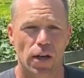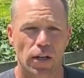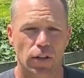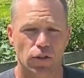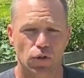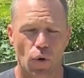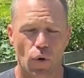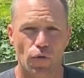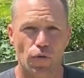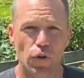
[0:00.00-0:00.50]

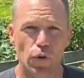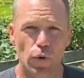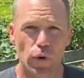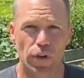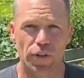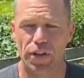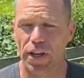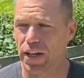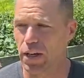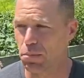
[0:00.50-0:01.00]
So if you were
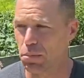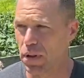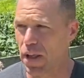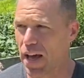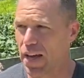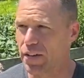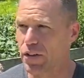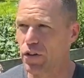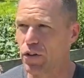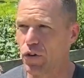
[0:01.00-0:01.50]
to take a
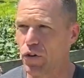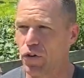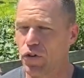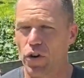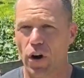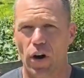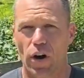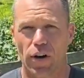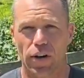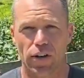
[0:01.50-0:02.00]
plant in your
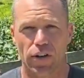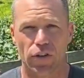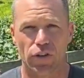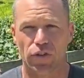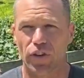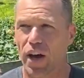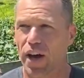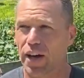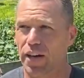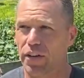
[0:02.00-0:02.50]
yard and
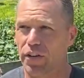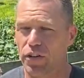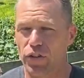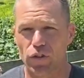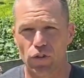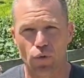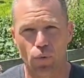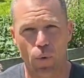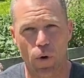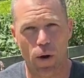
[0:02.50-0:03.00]
decide this
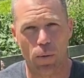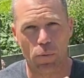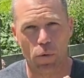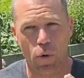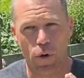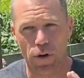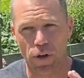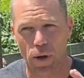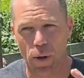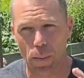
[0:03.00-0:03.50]
is where I'm
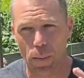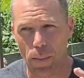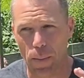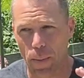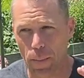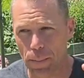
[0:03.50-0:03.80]
going to